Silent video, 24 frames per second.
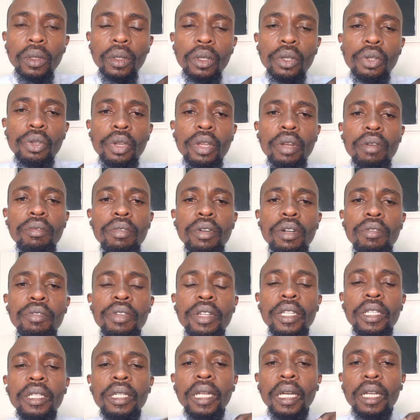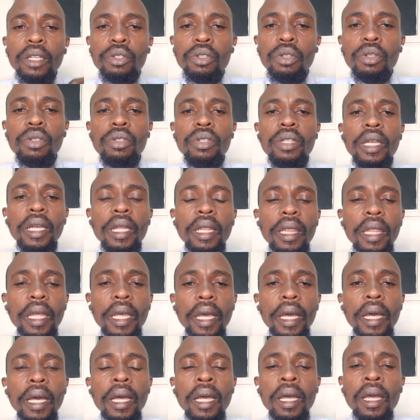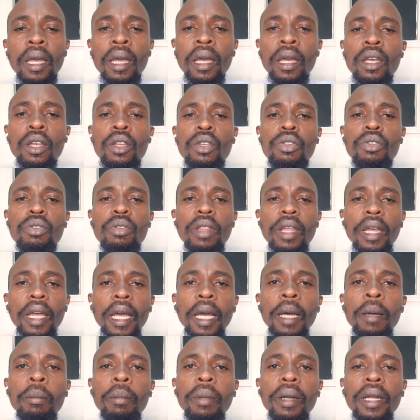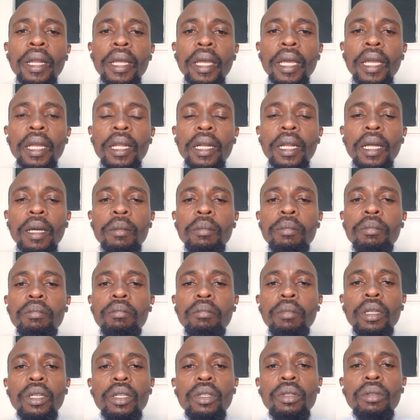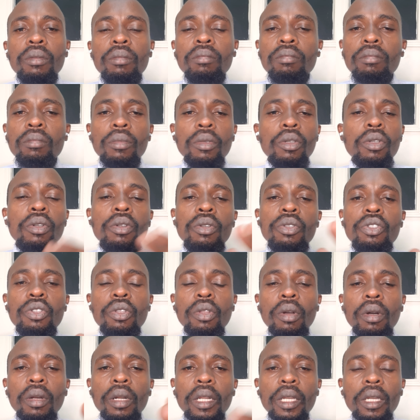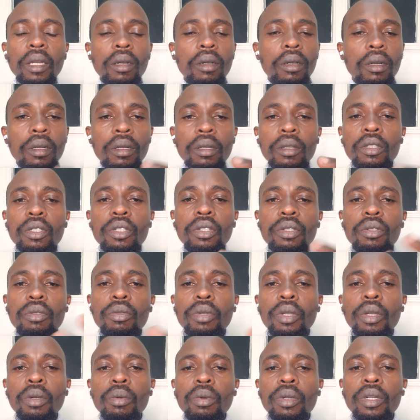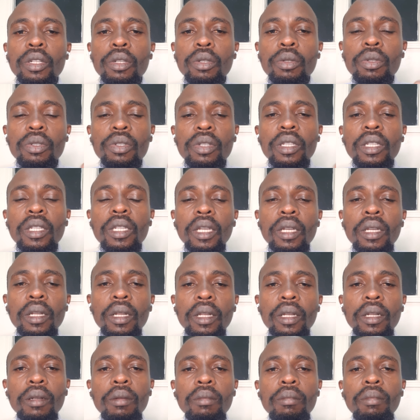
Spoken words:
you're involved in tussles here and there. So the company end up being, stalling or not doing what it was intended.